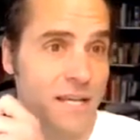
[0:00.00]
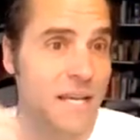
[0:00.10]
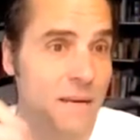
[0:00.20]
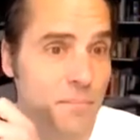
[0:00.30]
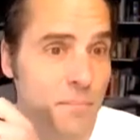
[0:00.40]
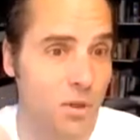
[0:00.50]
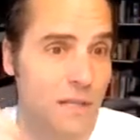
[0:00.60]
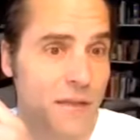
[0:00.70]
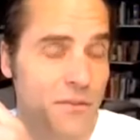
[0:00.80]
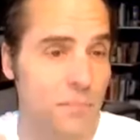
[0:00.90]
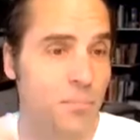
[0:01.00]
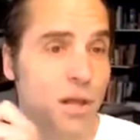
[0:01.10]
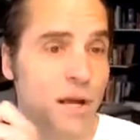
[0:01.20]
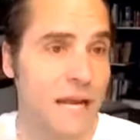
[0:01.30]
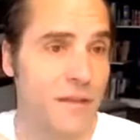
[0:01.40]
and pull out and
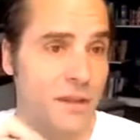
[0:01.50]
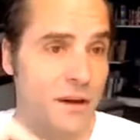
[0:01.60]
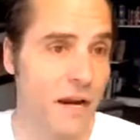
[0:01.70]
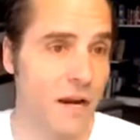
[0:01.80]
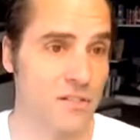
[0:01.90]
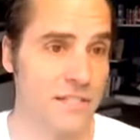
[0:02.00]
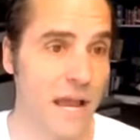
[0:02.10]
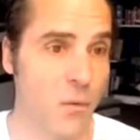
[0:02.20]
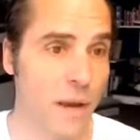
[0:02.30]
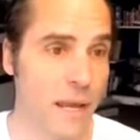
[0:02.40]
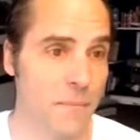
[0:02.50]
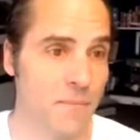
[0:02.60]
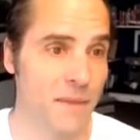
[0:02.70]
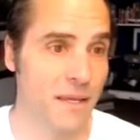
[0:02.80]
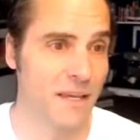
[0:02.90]
pluck out their hairs that way.
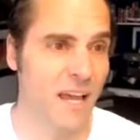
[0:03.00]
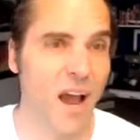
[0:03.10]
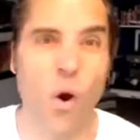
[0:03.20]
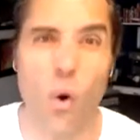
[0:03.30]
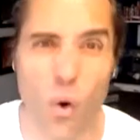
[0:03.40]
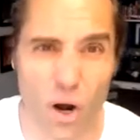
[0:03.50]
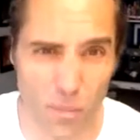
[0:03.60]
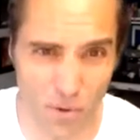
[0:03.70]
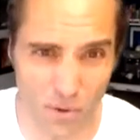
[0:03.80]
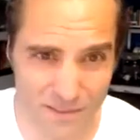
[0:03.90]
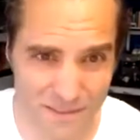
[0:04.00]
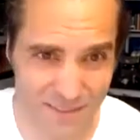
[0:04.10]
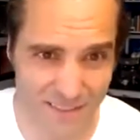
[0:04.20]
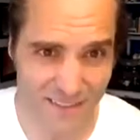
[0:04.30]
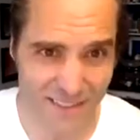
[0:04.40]
Horrible.
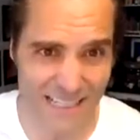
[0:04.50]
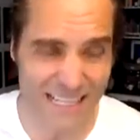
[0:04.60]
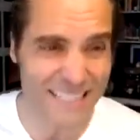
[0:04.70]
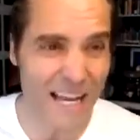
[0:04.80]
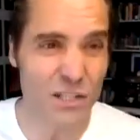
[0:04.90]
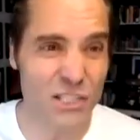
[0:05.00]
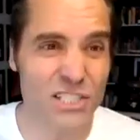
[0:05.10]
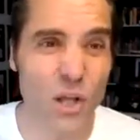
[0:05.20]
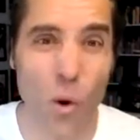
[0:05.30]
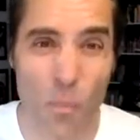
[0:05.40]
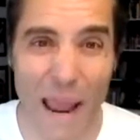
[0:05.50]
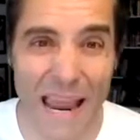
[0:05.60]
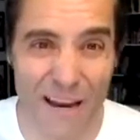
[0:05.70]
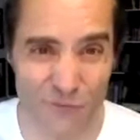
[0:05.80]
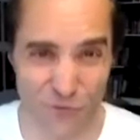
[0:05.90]
That sounds so
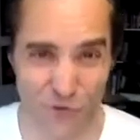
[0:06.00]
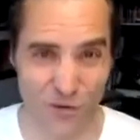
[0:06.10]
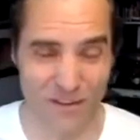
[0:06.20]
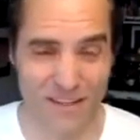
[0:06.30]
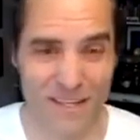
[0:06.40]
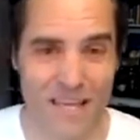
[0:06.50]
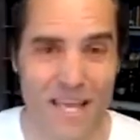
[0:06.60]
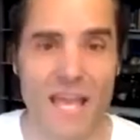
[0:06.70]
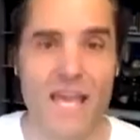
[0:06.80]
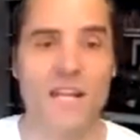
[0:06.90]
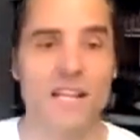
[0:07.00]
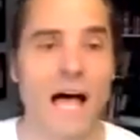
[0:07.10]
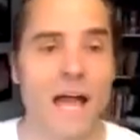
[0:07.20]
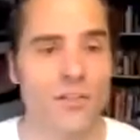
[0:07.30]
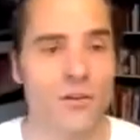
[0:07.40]
painful. And a
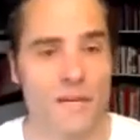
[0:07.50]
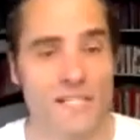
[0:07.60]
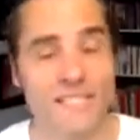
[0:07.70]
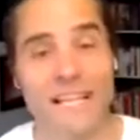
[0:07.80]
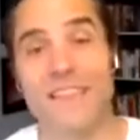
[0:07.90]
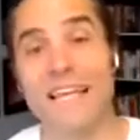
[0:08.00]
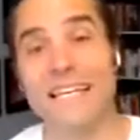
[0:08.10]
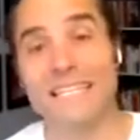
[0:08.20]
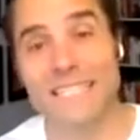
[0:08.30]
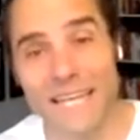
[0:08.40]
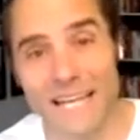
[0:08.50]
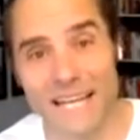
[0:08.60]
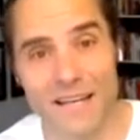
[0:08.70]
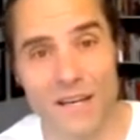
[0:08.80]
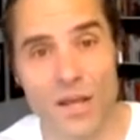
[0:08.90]
lot of the reason that they did
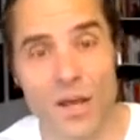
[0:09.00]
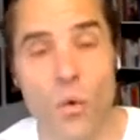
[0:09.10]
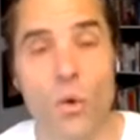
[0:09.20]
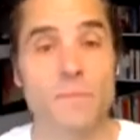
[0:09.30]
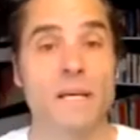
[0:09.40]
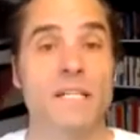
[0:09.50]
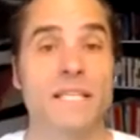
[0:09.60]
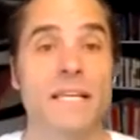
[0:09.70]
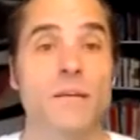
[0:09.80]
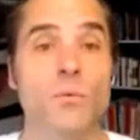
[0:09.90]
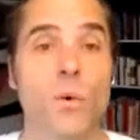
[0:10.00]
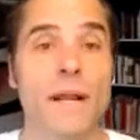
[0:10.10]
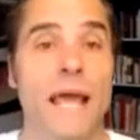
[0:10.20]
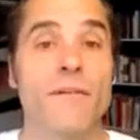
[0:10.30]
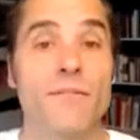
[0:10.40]
it was because they didn't
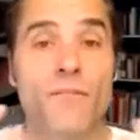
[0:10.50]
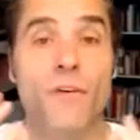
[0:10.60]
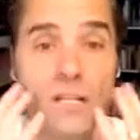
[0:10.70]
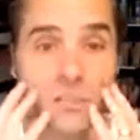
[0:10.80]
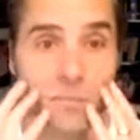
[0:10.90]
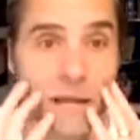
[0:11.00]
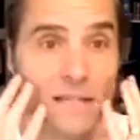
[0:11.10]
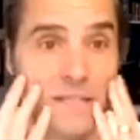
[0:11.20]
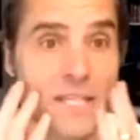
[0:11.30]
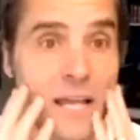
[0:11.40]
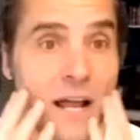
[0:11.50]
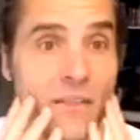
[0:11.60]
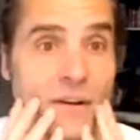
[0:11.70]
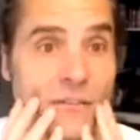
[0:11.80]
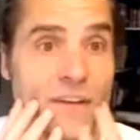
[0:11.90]
want to have frostbite set
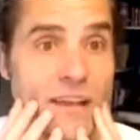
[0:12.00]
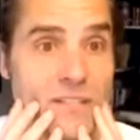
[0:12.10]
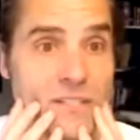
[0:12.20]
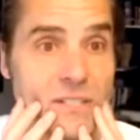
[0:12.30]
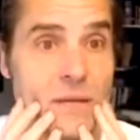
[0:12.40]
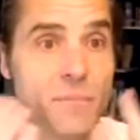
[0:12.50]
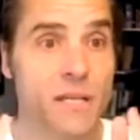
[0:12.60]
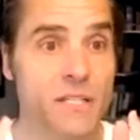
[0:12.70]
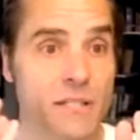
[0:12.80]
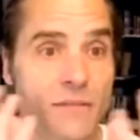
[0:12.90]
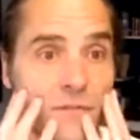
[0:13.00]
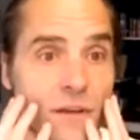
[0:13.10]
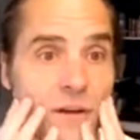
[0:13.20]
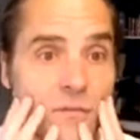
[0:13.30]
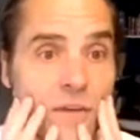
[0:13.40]
on their face, because the
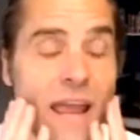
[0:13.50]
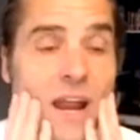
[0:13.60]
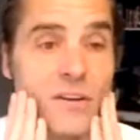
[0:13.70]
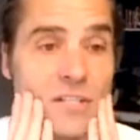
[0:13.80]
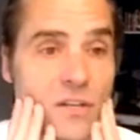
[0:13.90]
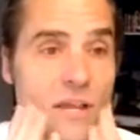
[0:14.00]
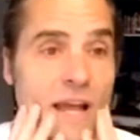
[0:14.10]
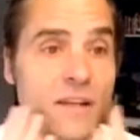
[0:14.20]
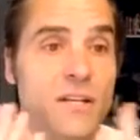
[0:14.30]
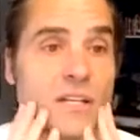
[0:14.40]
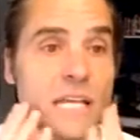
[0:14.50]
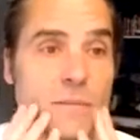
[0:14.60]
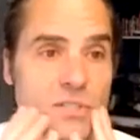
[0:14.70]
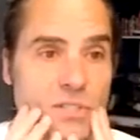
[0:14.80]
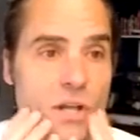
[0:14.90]
hairs that you had could
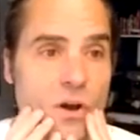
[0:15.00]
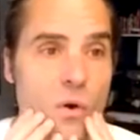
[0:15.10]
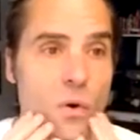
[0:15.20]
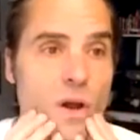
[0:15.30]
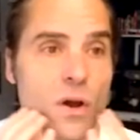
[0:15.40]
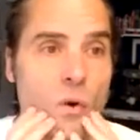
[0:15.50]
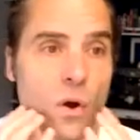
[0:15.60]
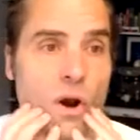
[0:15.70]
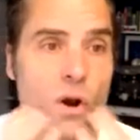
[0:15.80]
keep snow or